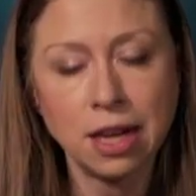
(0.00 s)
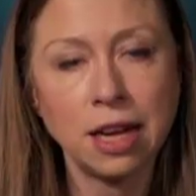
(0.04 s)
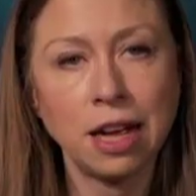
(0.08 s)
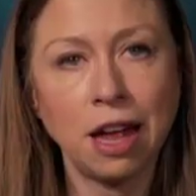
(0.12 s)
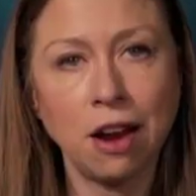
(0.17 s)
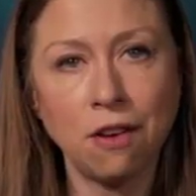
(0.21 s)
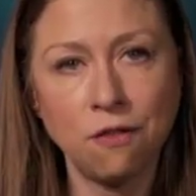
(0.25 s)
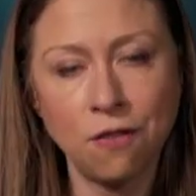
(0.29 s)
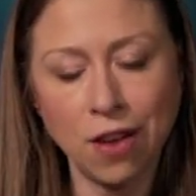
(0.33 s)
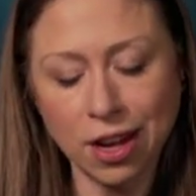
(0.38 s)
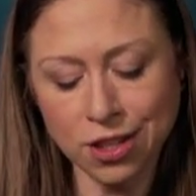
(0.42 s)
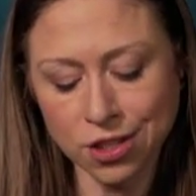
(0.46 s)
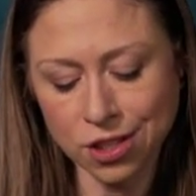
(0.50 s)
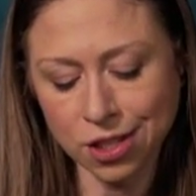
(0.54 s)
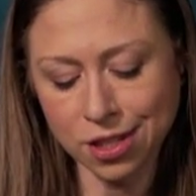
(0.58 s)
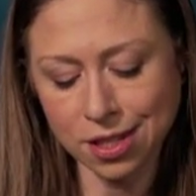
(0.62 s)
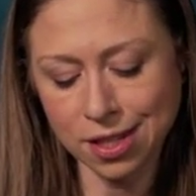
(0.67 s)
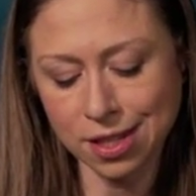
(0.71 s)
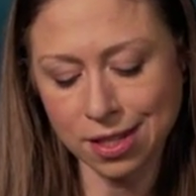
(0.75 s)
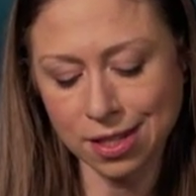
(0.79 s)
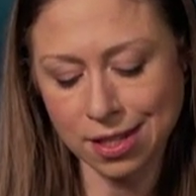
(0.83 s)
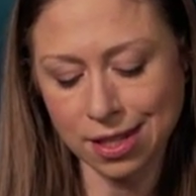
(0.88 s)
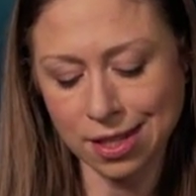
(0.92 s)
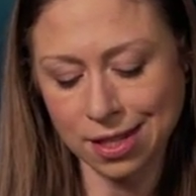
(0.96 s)
Infectious
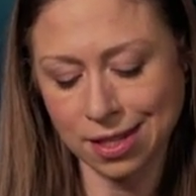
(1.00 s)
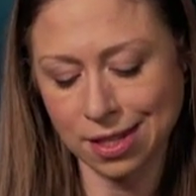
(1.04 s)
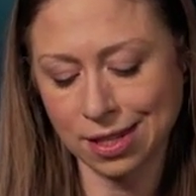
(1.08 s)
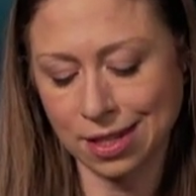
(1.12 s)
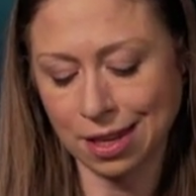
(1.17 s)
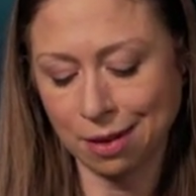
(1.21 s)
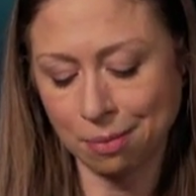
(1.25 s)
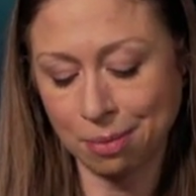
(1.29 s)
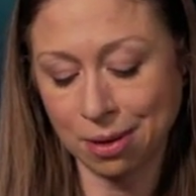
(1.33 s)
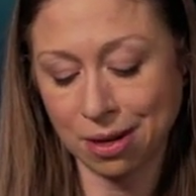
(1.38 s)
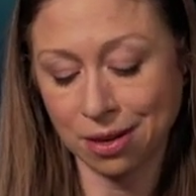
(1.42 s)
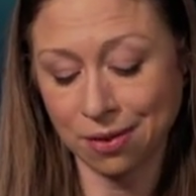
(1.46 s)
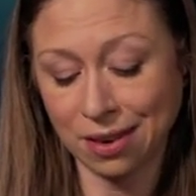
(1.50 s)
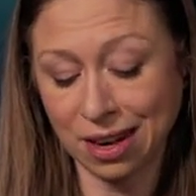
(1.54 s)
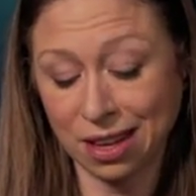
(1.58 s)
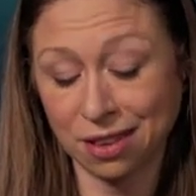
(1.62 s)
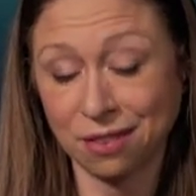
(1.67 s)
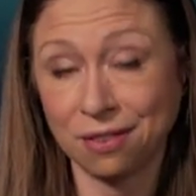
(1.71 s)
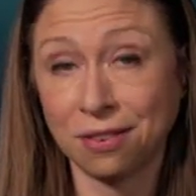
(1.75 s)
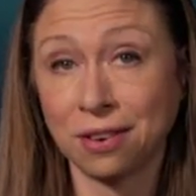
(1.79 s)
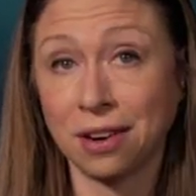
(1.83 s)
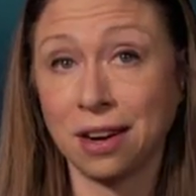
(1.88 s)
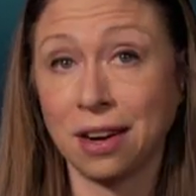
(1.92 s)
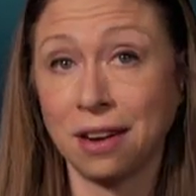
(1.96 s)
diseases have been
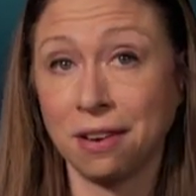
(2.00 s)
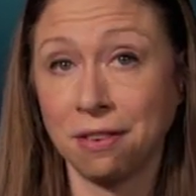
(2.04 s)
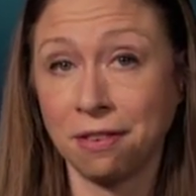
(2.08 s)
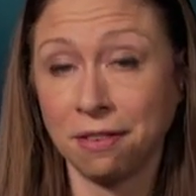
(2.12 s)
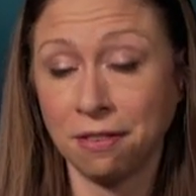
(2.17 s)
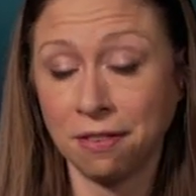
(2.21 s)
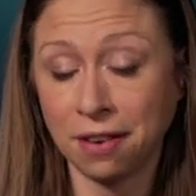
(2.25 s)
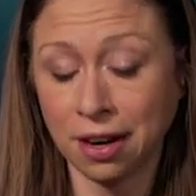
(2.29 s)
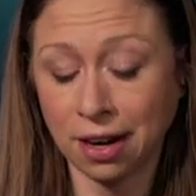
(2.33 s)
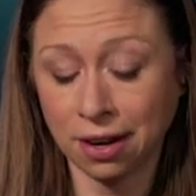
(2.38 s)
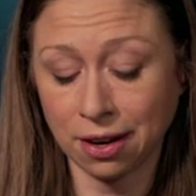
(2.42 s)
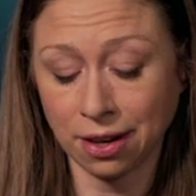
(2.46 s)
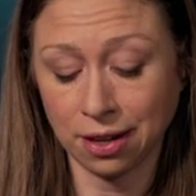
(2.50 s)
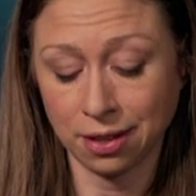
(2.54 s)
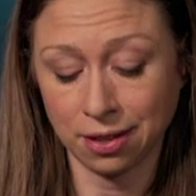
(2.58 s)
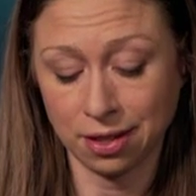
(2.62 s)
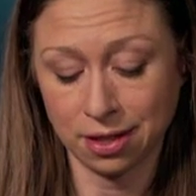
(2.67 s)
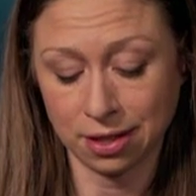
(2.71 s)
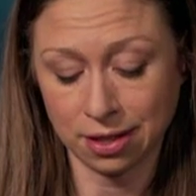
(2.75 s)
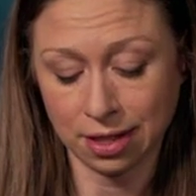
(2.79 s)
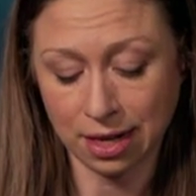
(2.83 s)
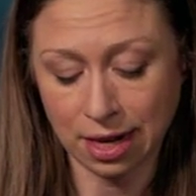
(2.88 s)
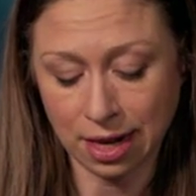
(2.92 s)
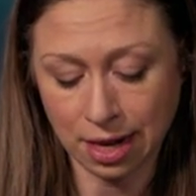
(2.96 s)
around for a very
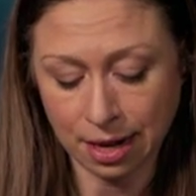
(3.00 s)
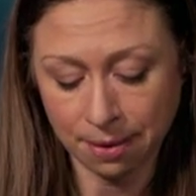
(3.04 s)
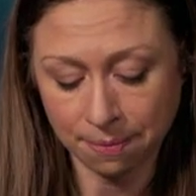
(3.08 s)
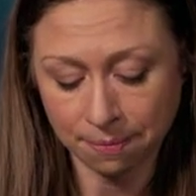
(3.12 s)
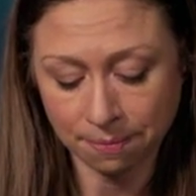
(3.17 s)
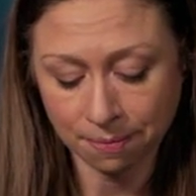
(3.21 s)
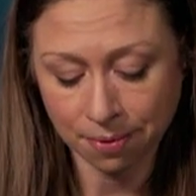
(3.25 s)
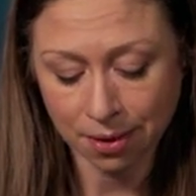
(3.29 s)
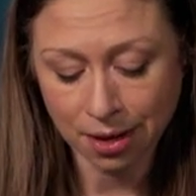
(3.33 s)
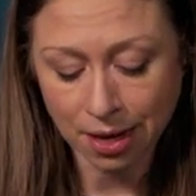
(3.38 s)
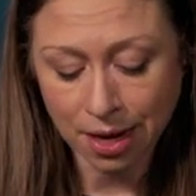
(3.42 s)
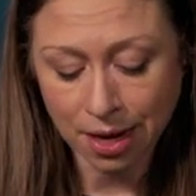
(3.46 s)
long time.